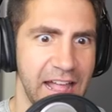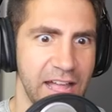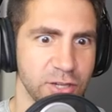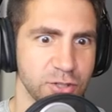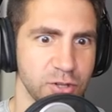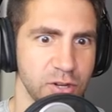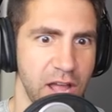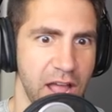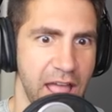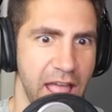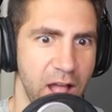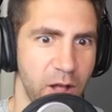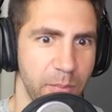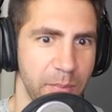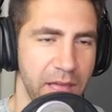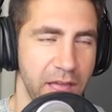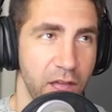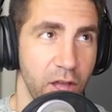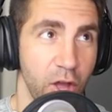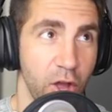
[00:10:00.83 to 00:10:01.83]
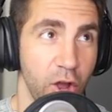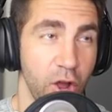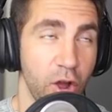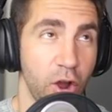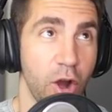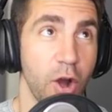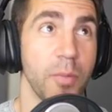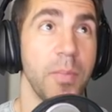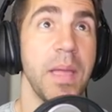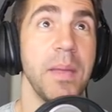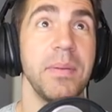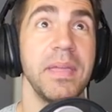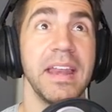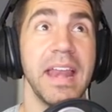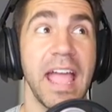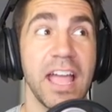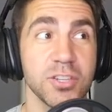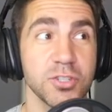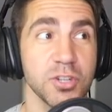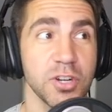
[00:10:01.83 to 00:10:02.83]
astronaut helmet. Or maybe an
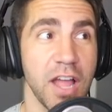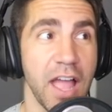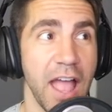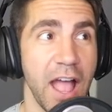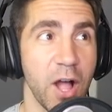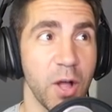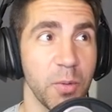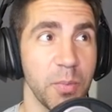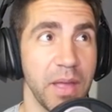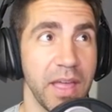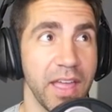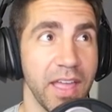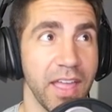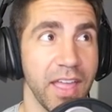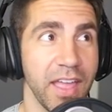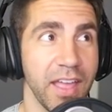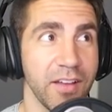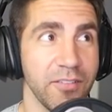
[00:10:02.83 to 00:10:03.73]
astronaut helmet